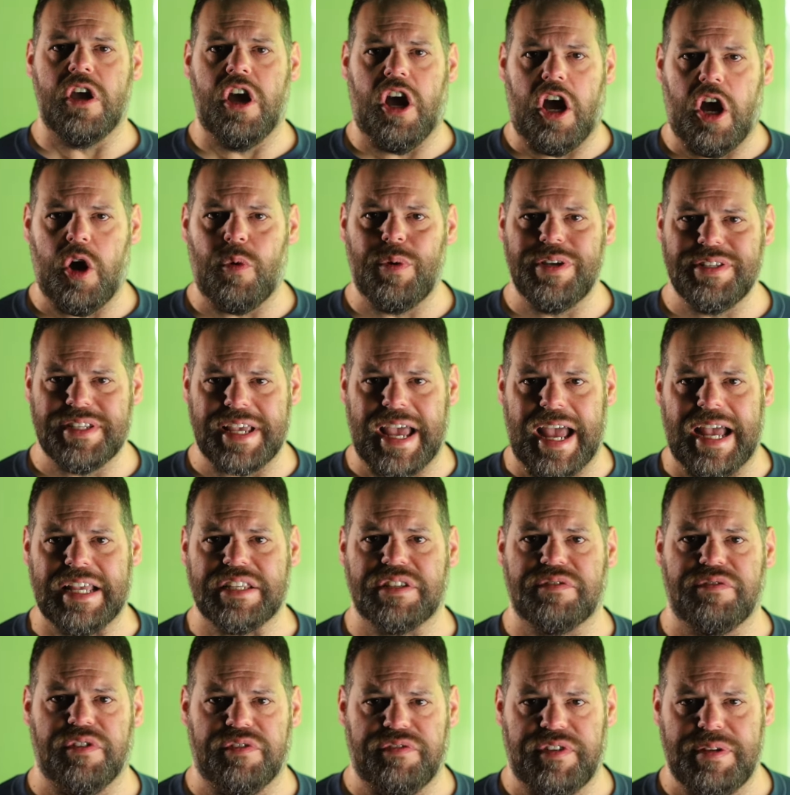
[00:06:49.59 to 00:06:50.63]
Always
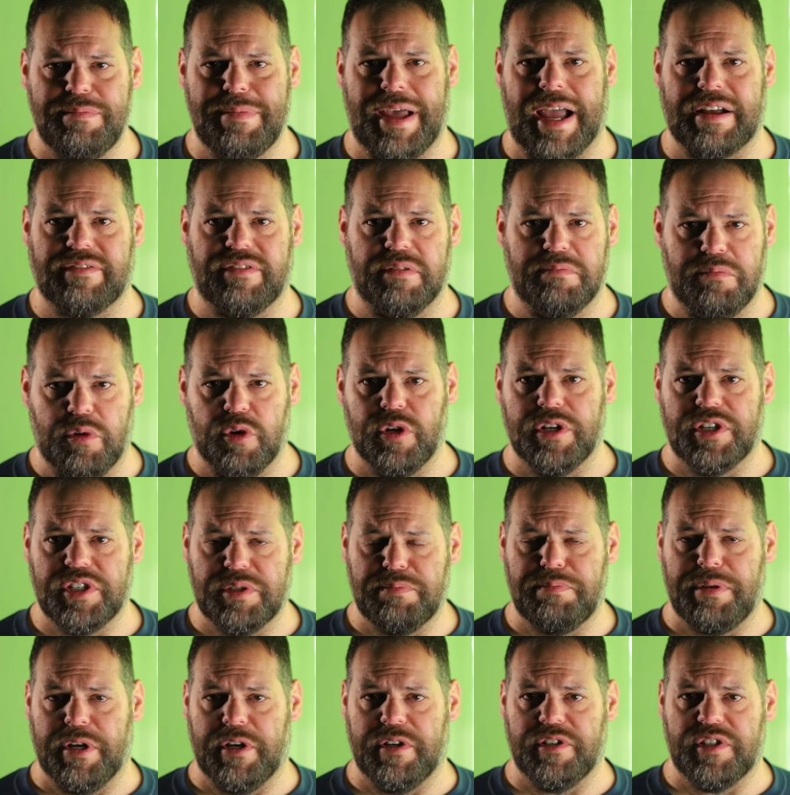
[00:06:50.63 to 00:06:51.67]
ask for feedback from more
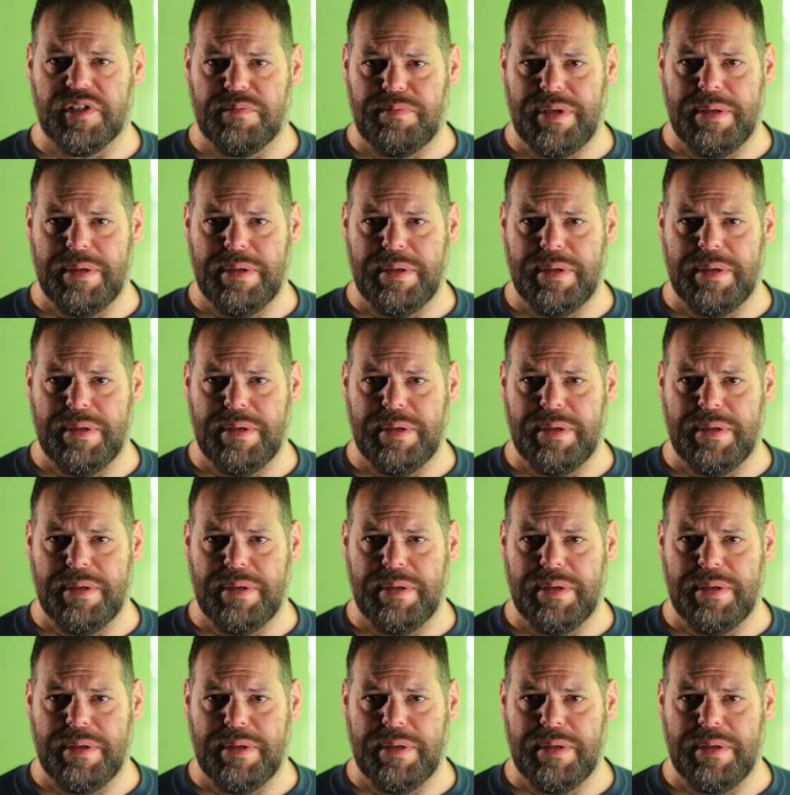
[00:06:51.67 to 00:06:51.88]
experienced